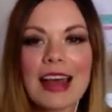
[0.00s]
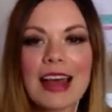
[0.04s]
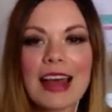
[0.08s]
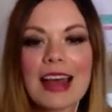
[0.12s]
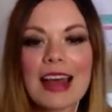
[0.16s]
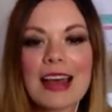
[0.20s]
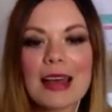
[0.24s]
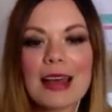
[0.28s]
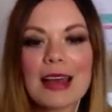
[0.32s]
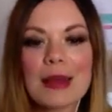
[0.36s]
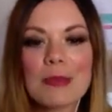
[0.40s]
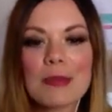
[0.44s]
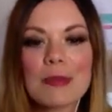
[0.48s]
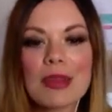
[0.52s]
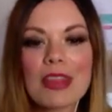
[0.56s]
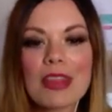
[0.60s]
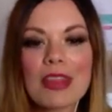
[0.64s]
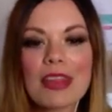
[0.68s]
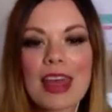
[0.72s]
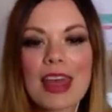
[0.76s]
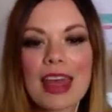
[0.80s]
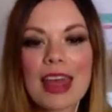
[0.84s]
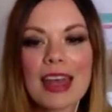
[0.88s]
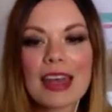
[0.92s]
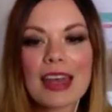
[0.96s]

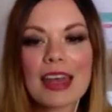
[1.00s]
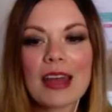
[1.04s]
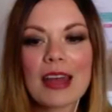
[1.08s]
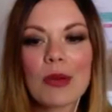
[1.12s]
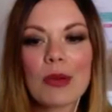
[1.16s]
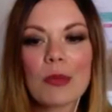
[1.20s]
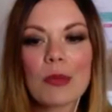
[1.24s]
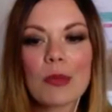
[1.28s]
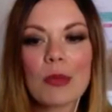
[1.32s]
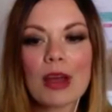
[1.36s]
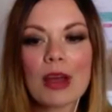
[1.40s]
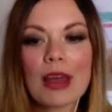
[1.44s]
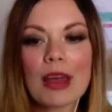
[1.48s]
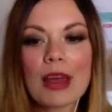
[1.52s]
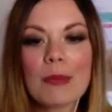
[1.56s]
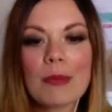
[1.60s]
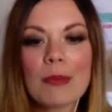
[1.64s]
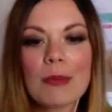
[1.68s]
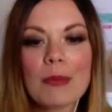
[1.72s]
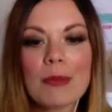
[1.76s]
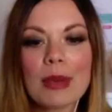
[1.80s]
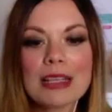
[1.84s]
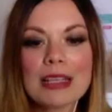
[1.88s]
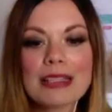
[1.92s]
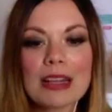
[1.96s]
Then
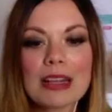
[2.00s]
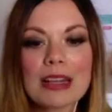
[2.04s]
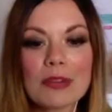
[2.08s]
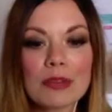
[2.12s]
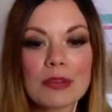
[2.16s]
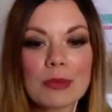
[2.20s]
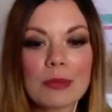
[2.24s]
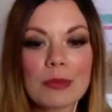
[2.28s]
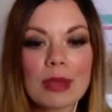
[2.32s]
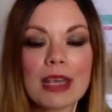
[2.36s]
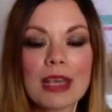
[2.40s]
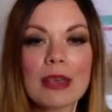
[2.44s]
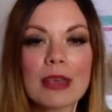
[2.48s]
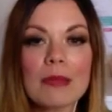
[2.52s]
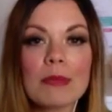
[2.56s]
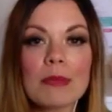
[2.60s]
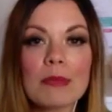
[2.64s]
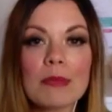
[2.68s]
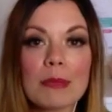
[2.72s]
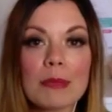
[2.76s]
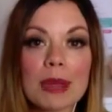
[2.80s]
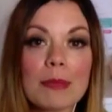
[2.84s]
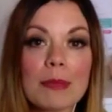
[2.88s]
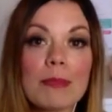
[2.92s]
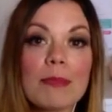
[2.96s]
myself and
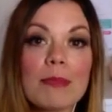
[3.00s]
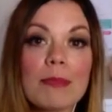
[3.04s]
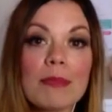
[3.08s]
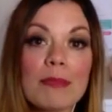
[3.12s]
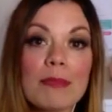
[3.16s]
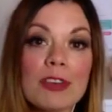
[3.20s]
my